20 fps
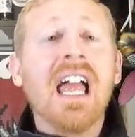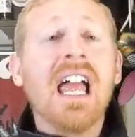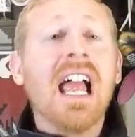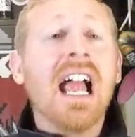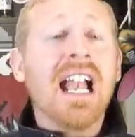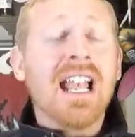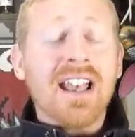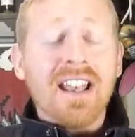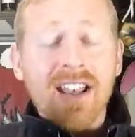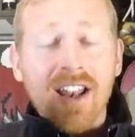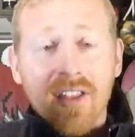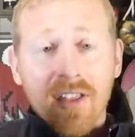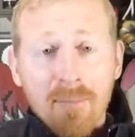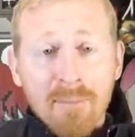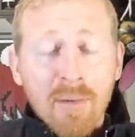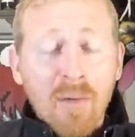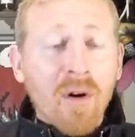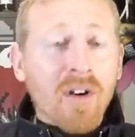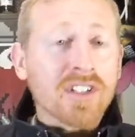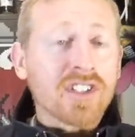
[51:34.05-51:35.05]
and another
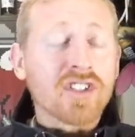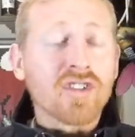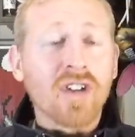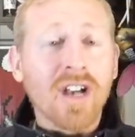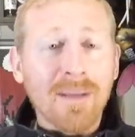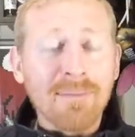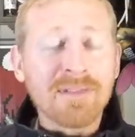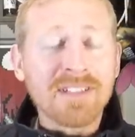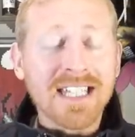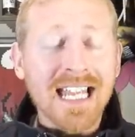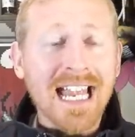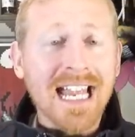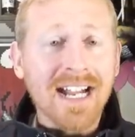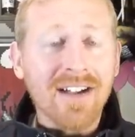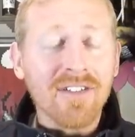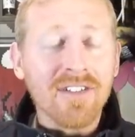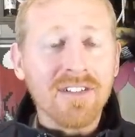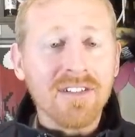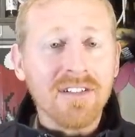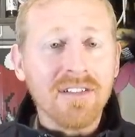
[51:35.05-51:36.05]
boss drops
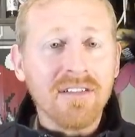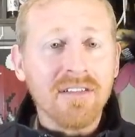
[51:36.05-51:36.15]
down.